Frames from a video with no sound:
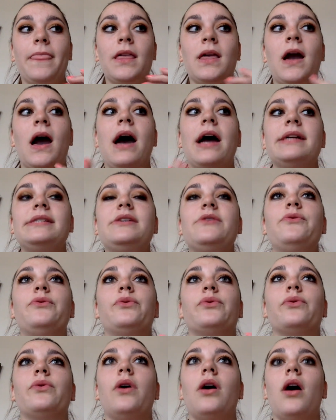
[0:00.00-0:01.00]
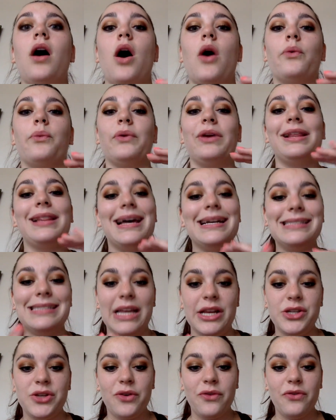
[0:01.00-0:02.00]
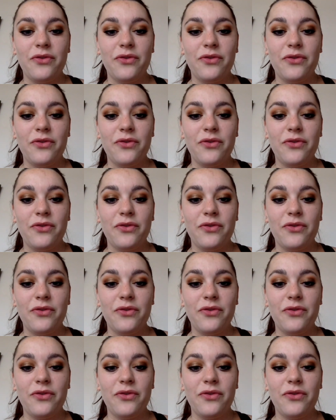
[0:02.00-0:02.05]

kind of a realization